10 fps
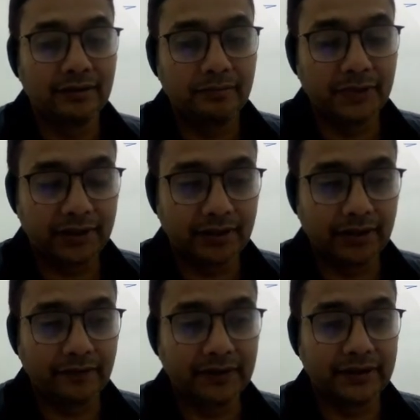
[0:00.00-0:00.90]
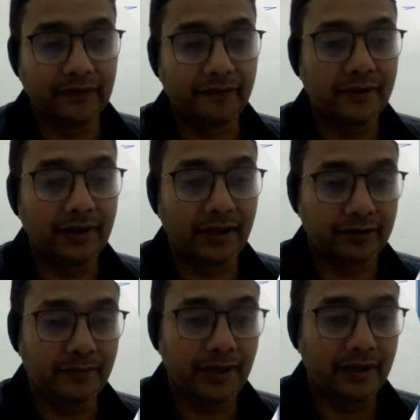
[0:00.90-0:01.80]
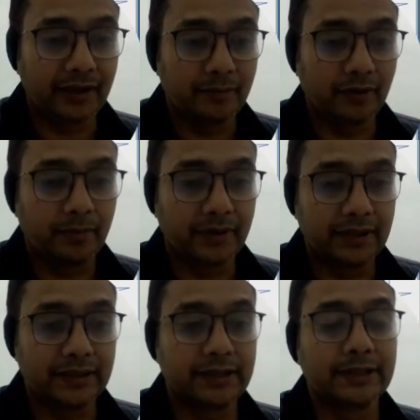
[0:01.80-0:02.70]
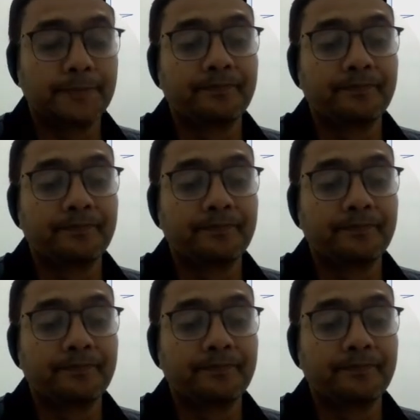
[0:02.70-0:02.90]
material with different electromagnetic properties.